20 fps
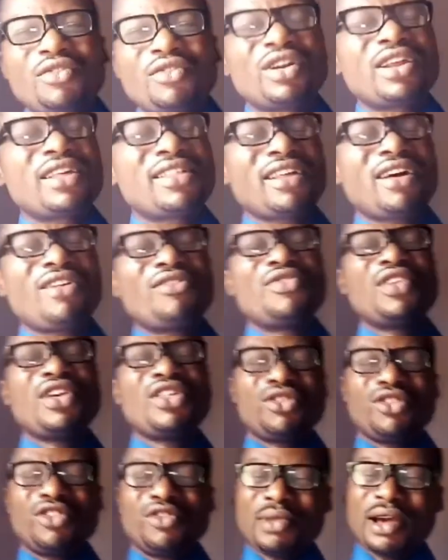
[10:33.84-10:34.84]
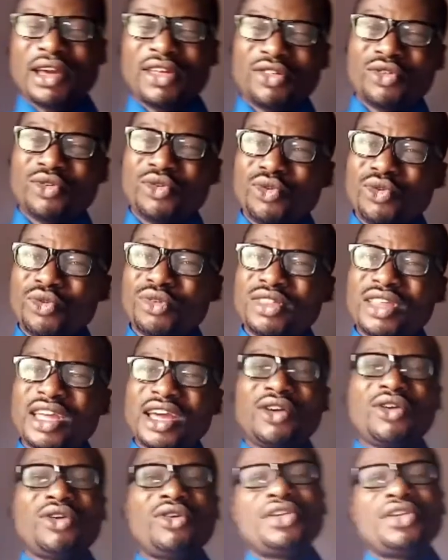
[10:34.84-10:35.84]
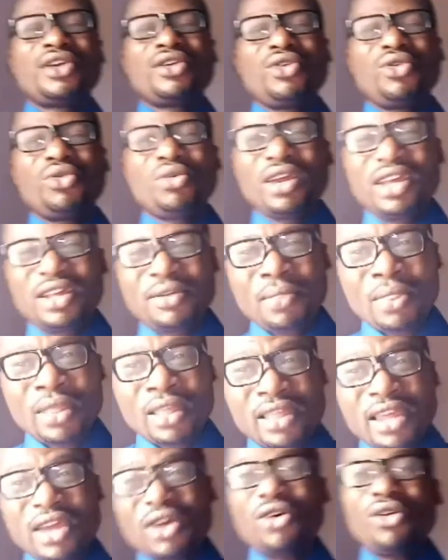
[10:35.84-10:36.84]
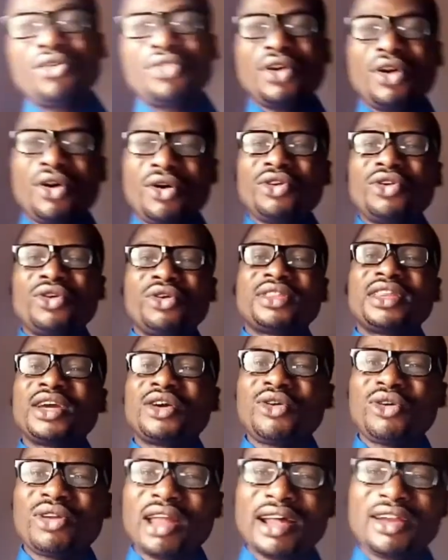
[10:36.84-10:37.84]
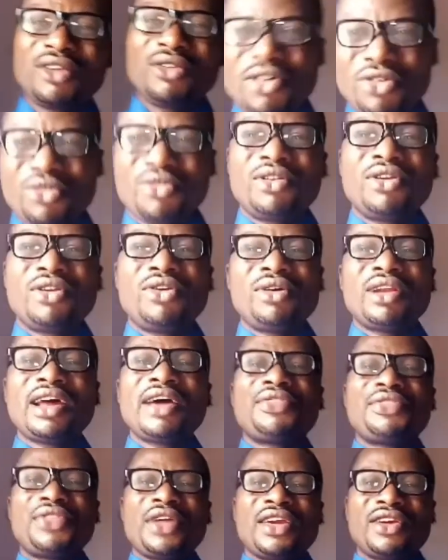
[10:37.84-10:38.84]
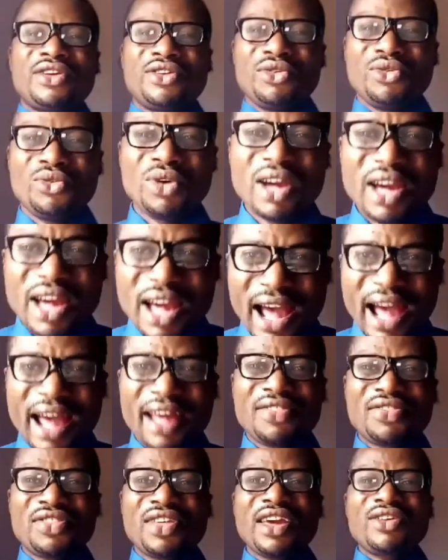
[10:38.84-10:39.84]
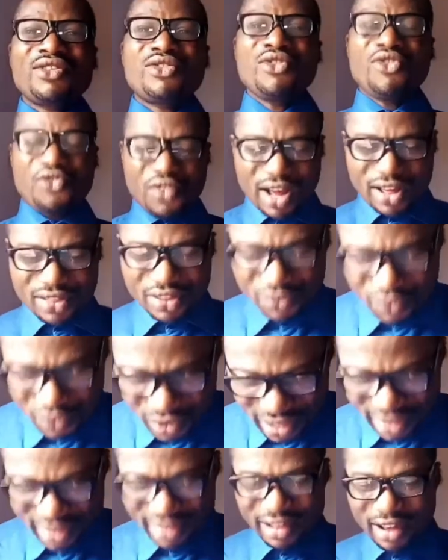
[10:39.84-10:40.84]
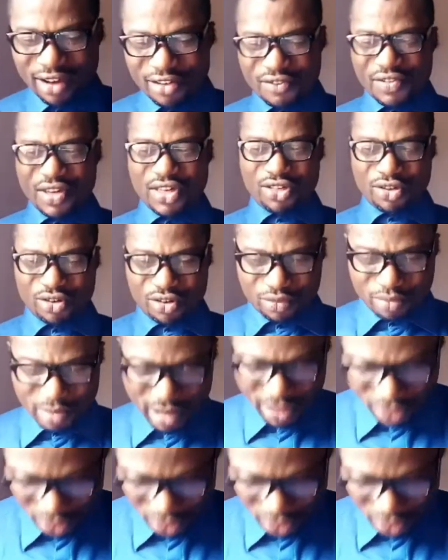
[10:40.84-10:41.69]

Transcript: for the salvation of my soul. Take all the glory. Take all the honor. Take all adoration. Lord, I thank you. I thank you, Father, for the salvation of my